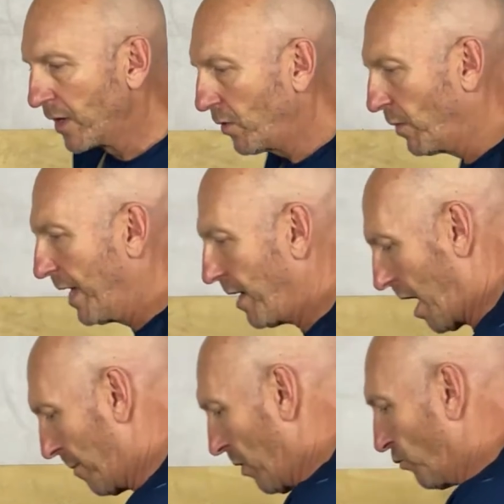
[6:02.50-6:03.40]
when
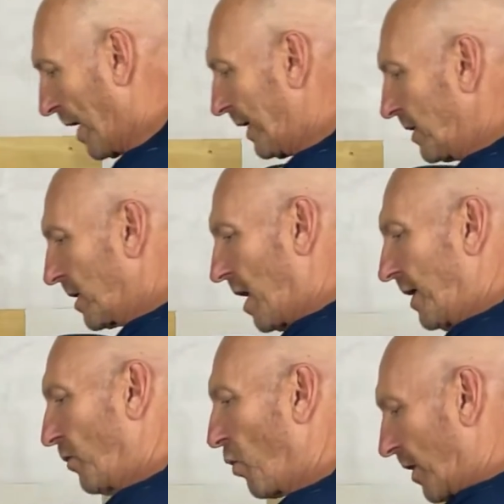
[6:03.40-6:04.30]
I'm running the gun
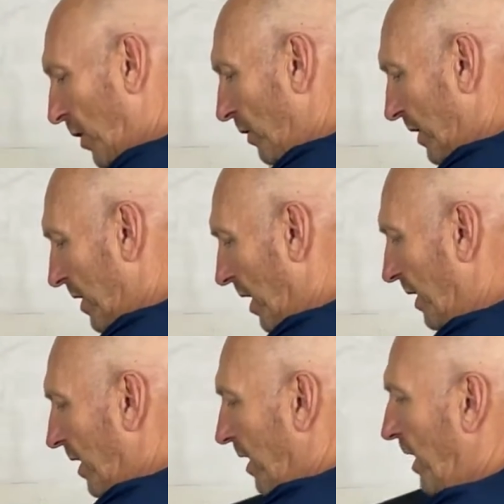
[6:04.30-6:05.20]
and working with the
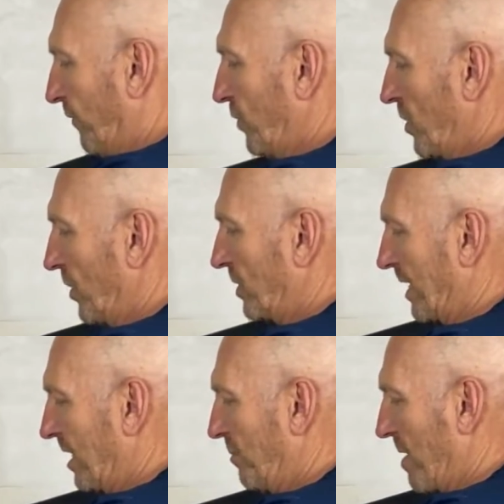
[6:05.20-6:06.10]
gun, if you notice, I
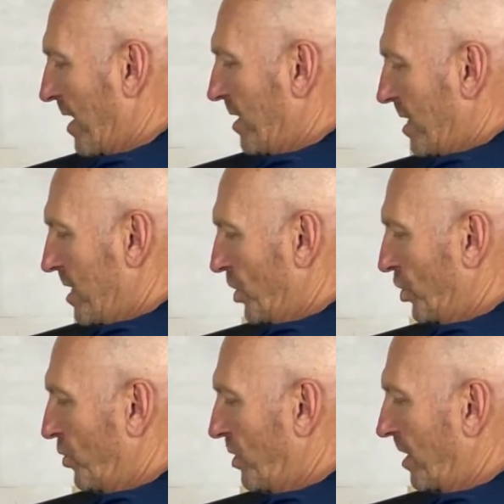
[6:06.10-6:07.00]
keep my
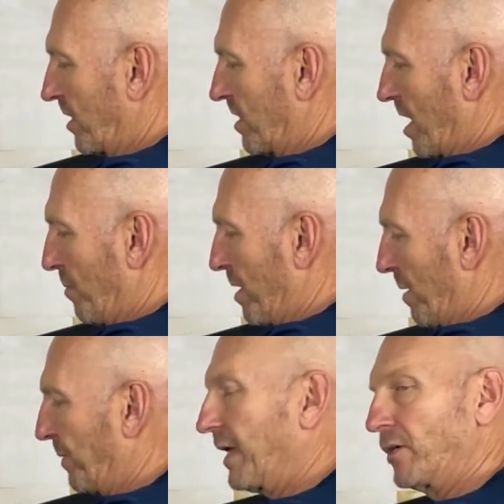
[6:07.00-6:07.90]
shooting thumb
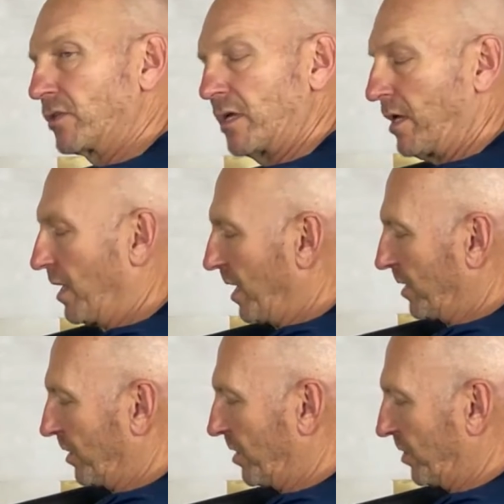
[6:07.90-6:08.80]
up against the
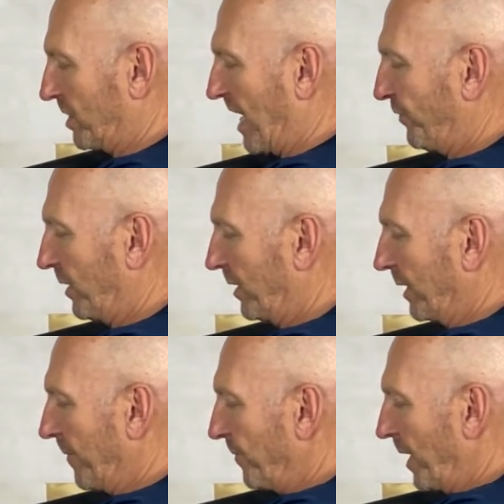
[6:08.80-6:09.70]
safety.
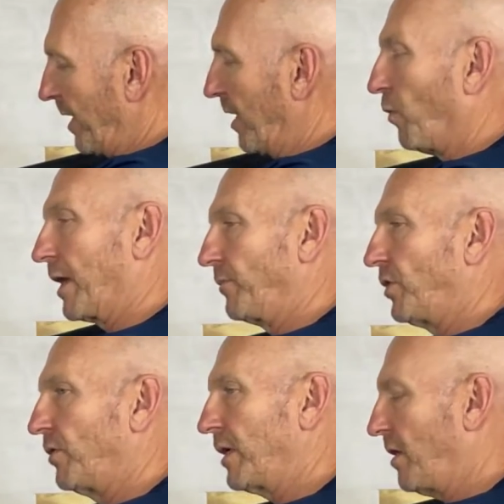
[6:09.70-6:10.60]
And what I'm
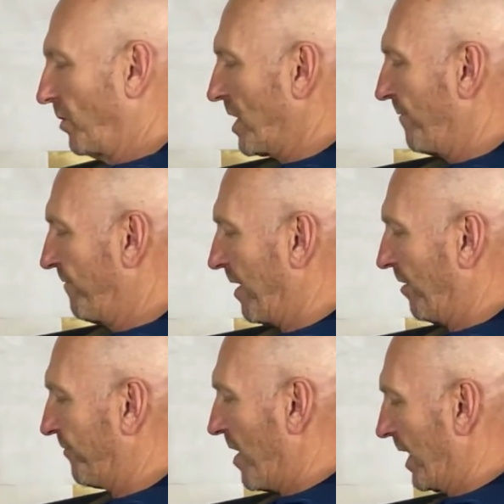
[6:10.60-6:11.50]
doing here is I'm
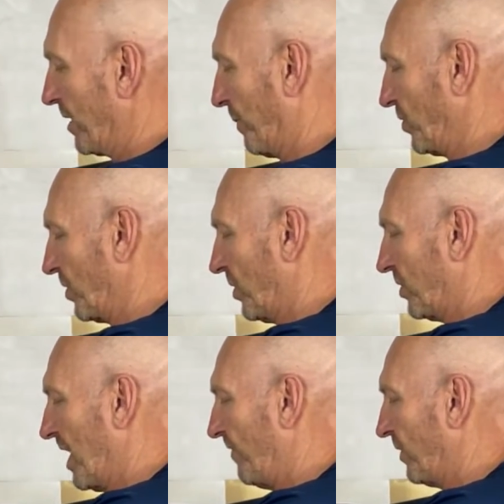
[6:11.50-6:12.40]
verifying the position of
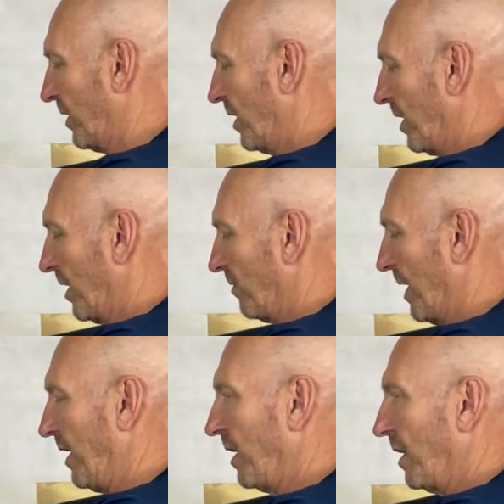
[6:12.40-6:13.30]
safety,
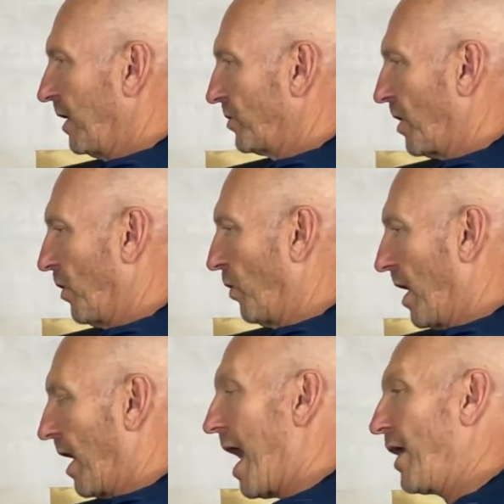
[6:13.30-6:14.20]
right? So
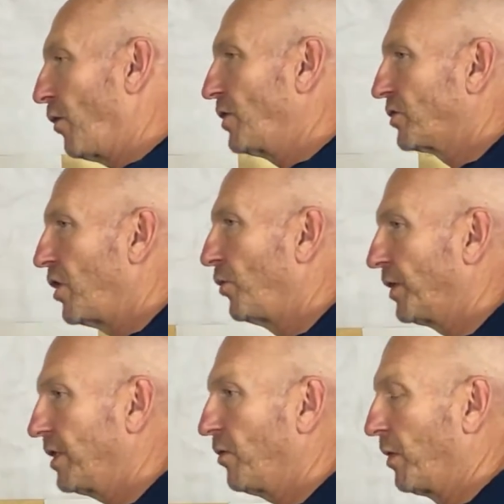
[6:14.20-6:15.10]
I always know
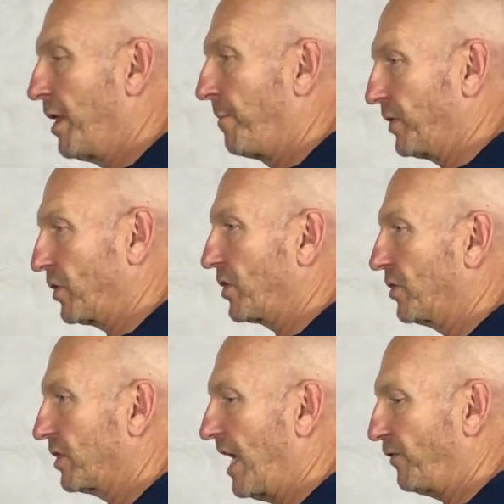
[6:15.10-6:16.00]
with the position of
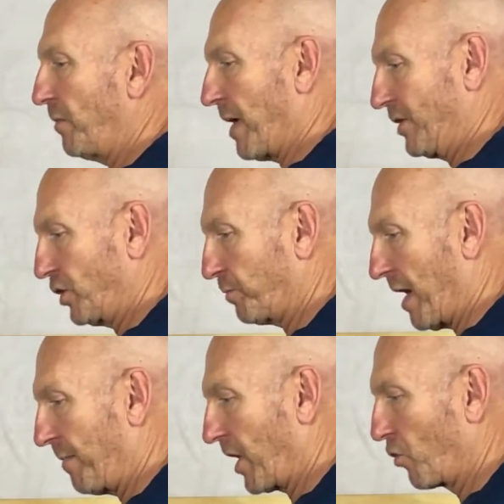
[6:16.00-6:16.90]
safety by
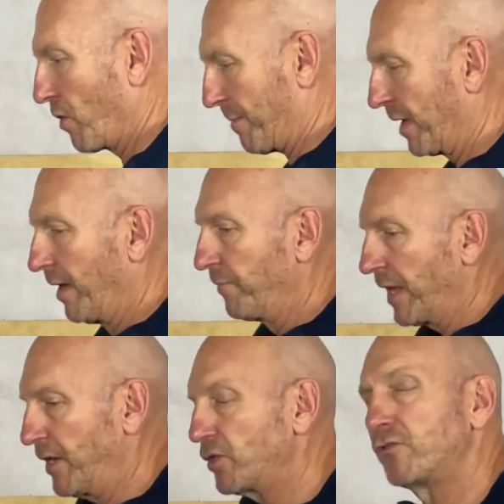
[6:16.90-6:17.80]
my grip.
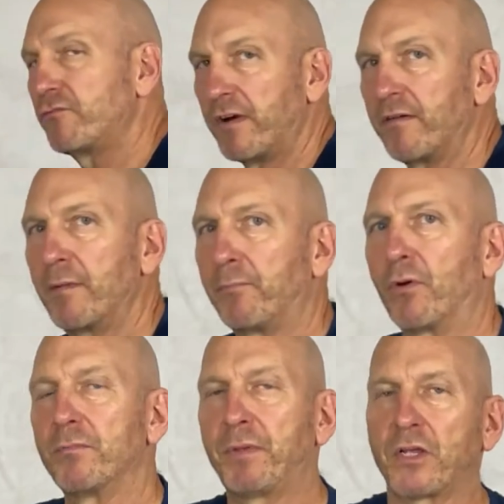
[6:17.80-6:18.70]
And this is very
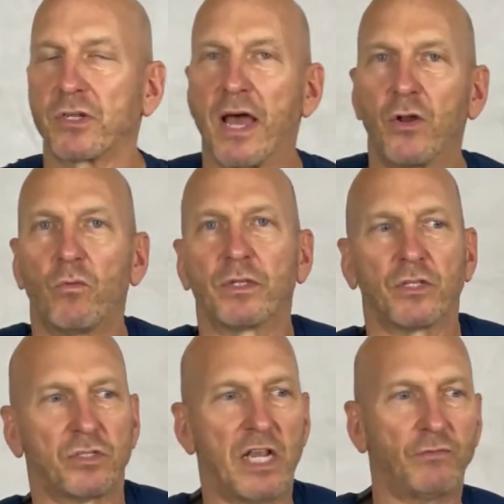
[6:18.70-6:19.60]
important because I don't want the
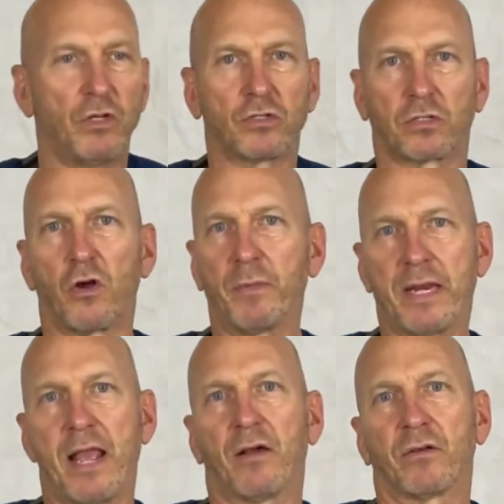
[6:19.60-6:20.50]
safety to slow me
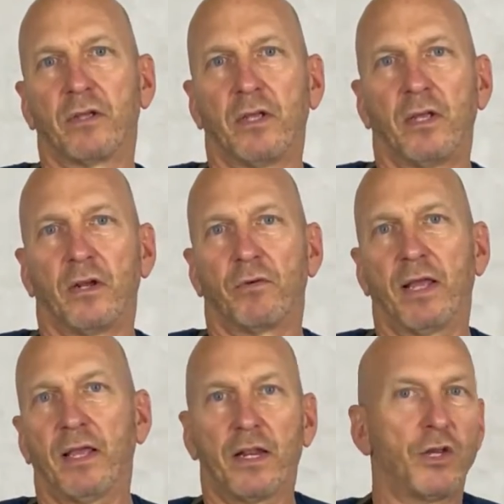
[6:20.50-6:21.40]
down, right?
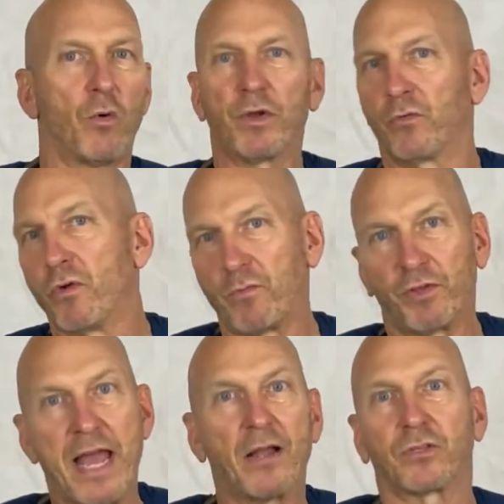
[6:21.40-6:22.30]
And I don't want to run
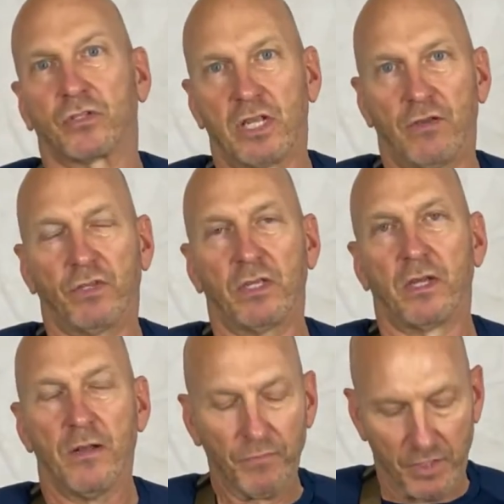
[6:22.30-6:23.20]
without the safety
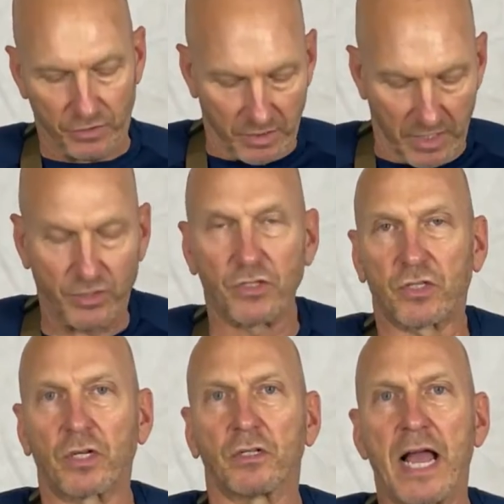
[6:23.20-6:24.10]
because the gun's in
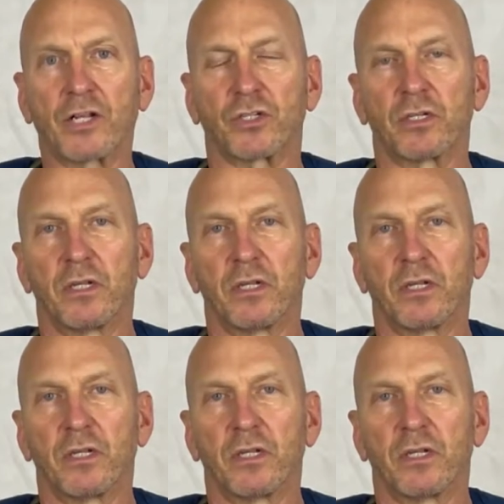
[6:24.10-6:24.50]
single action,